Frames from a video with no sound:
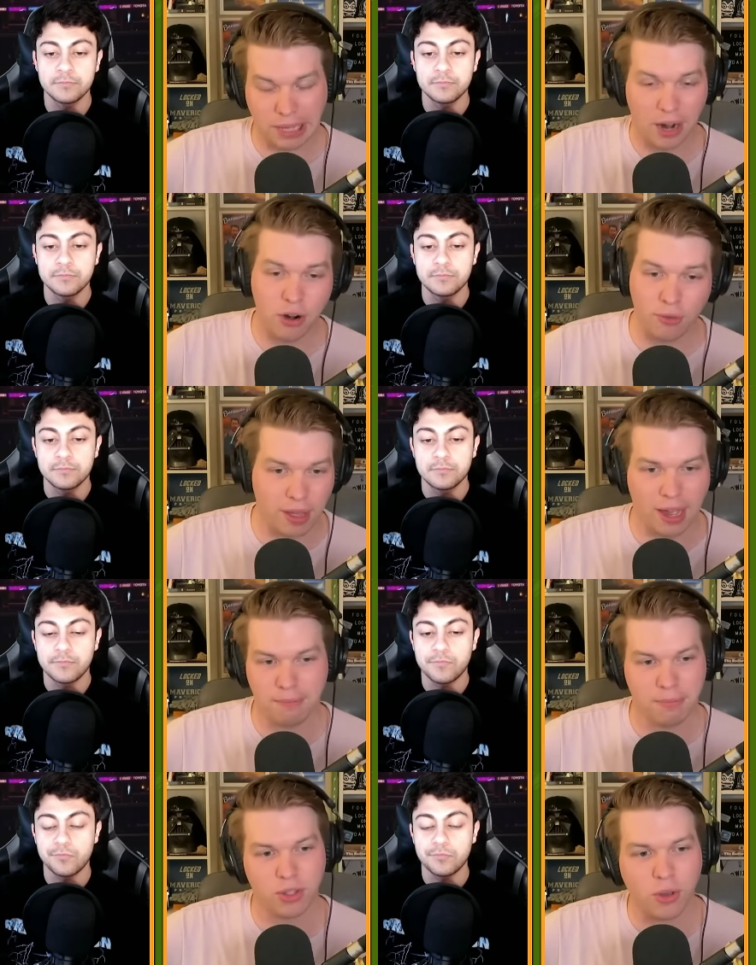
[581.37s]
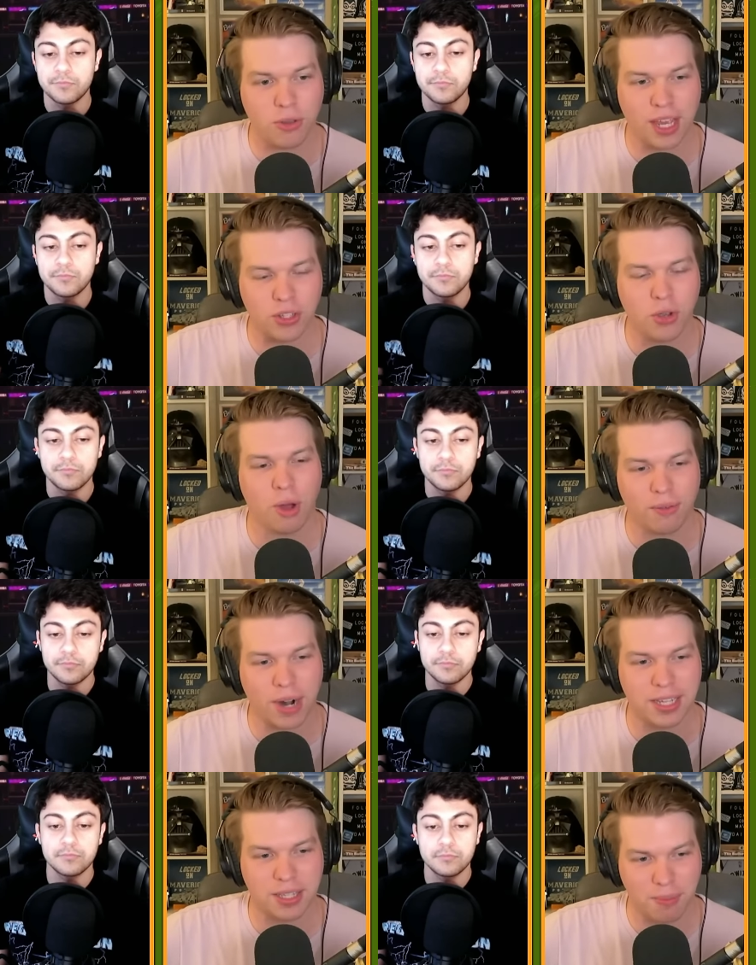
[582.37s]
Speaker 1: I don't know, eh, do you think it's whoever
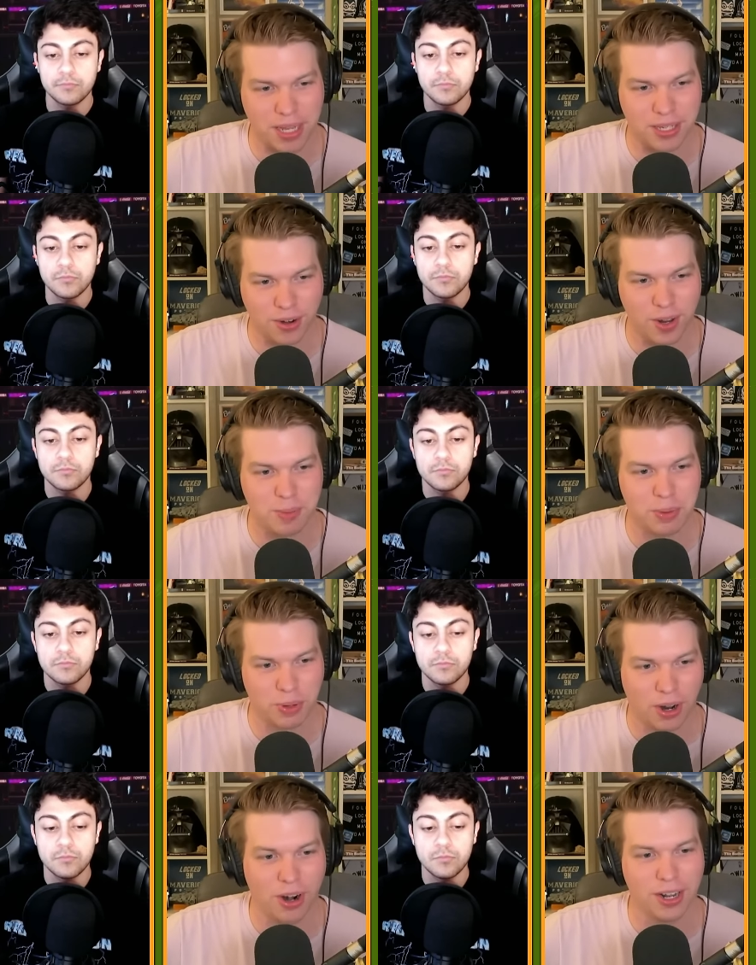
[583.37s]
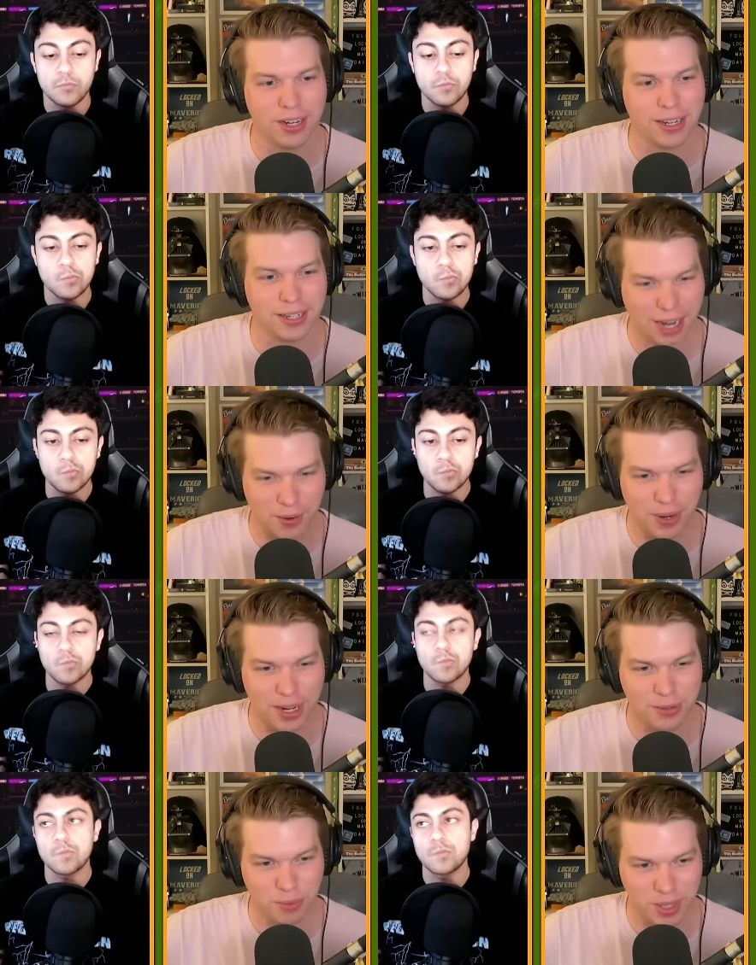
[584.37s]
has the best series between Harden and
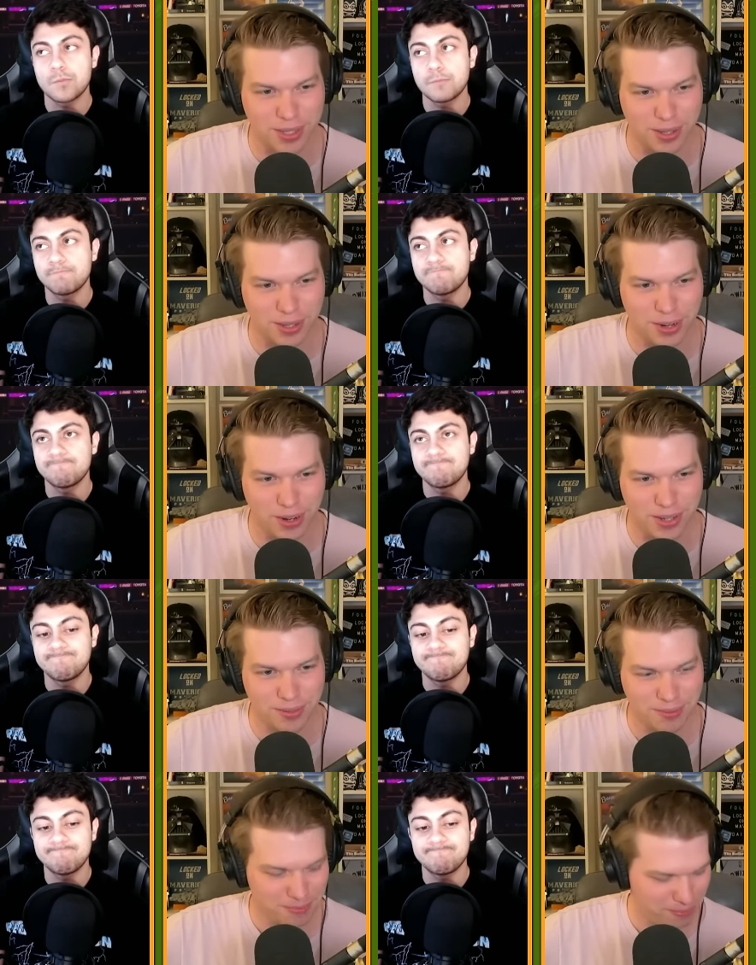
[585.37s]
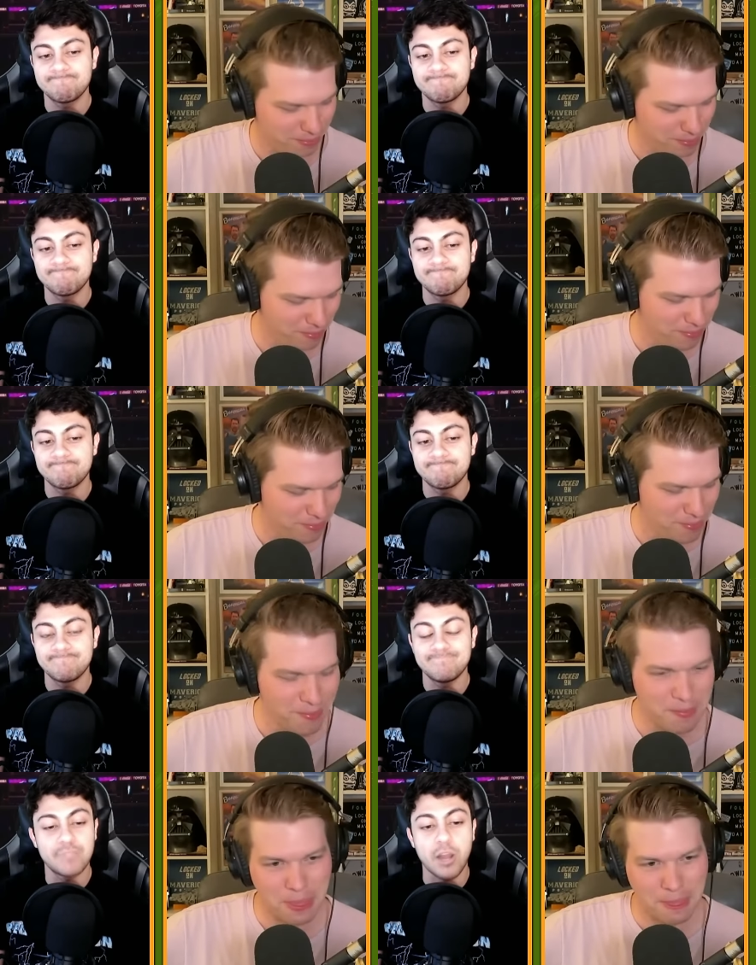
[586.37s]
Kyrie wins the series?
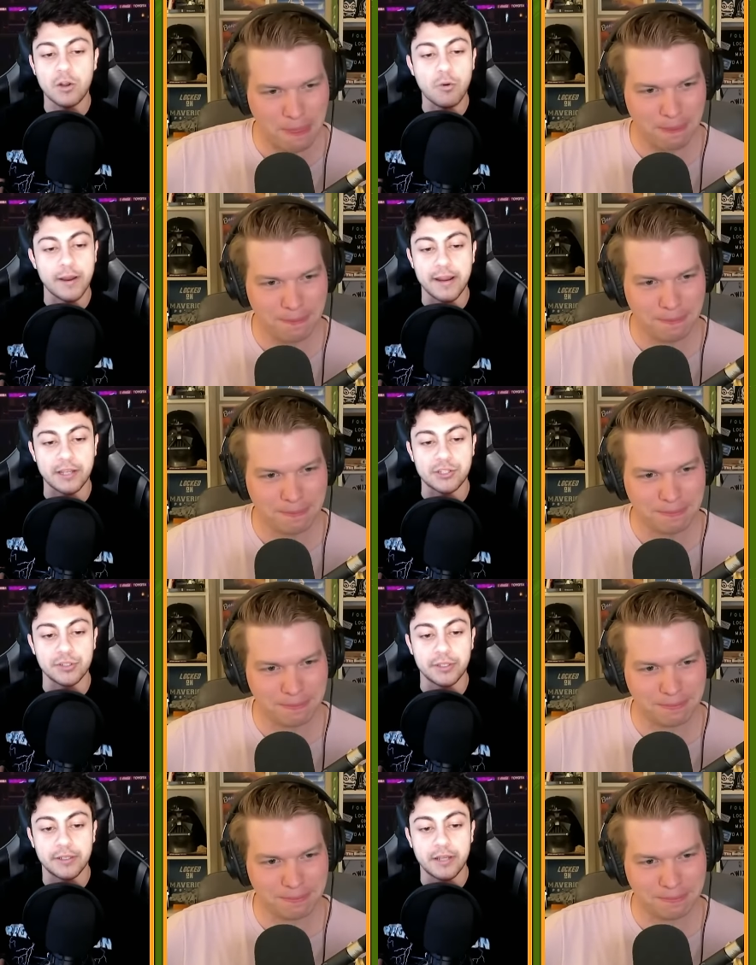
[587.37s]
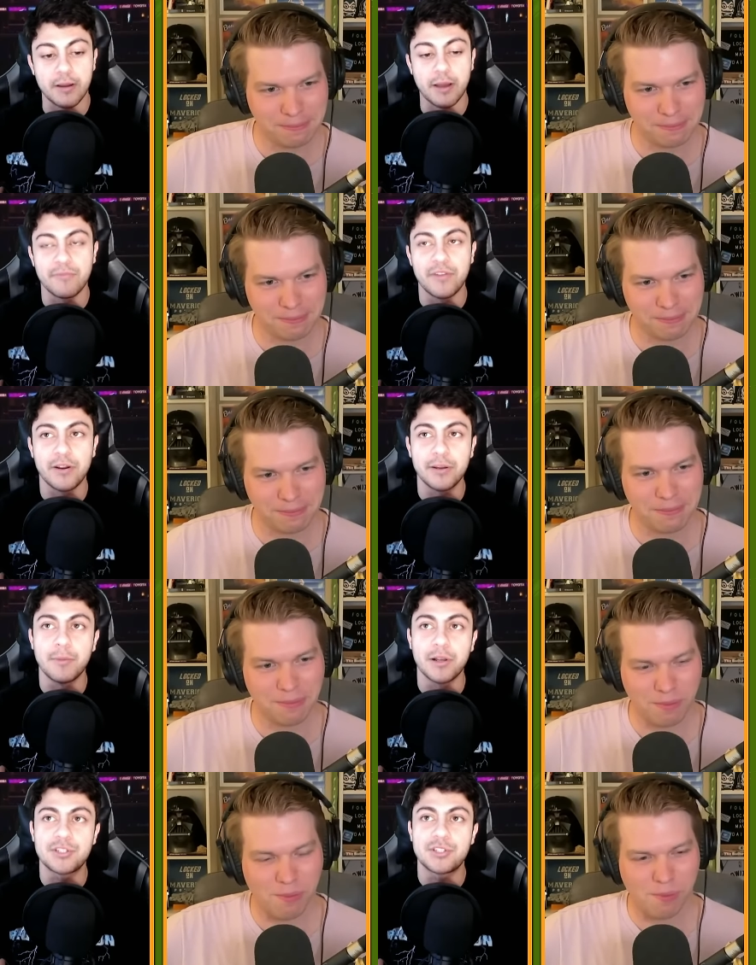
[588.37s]
Speaker 2: Not quite, actually. I'm very
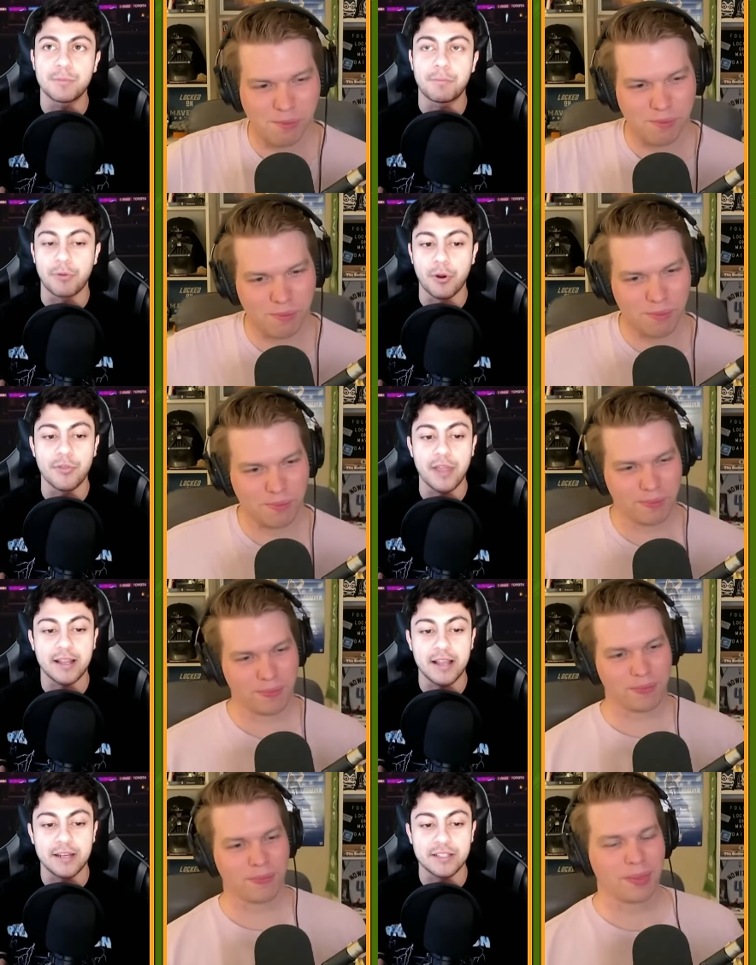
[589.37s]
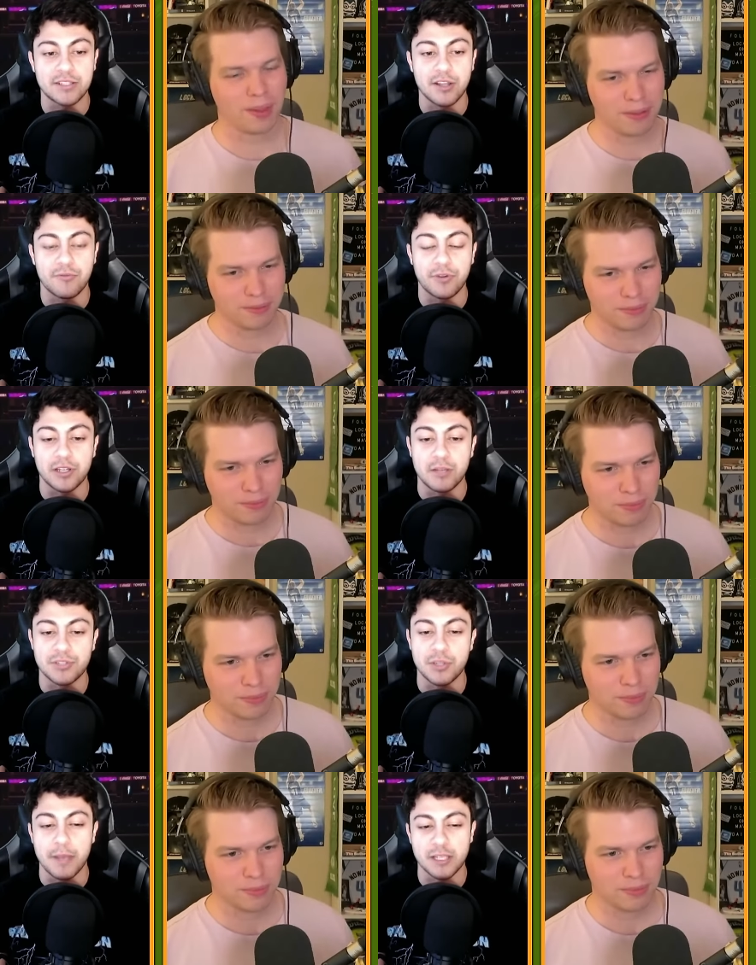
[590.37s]
much pro that kind of stuff when it comes to
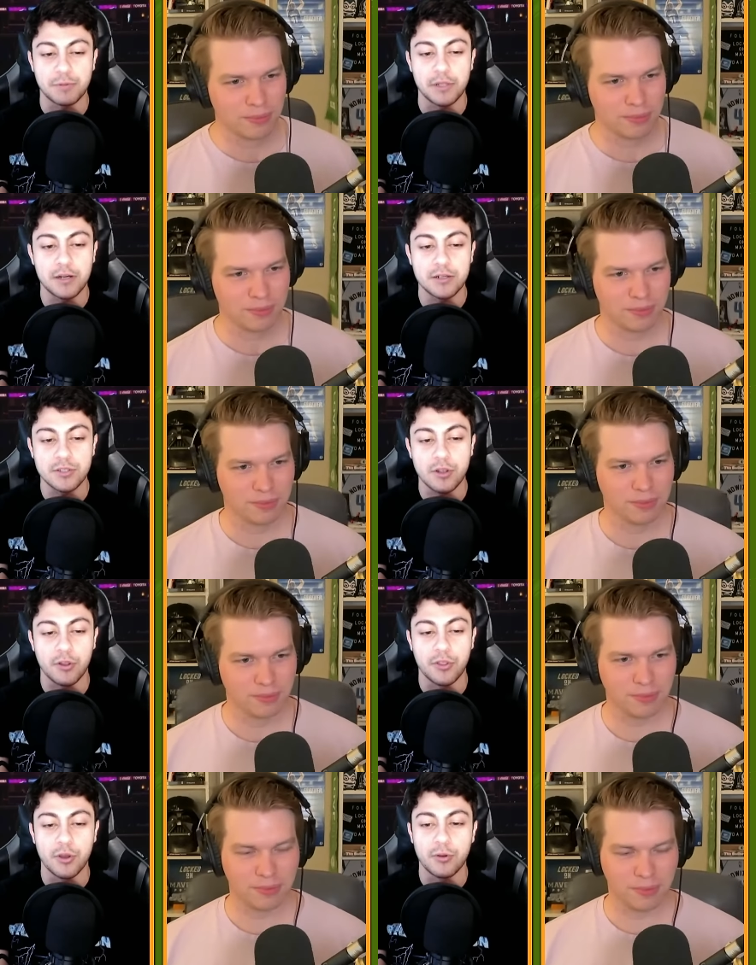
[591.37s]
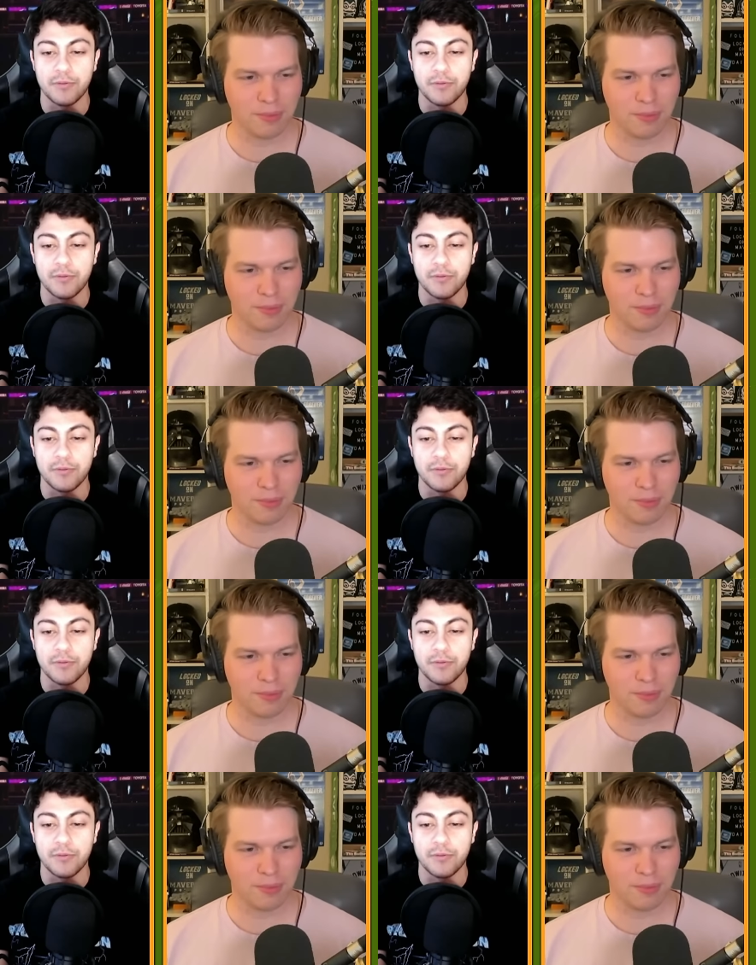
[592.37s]
the best players. Although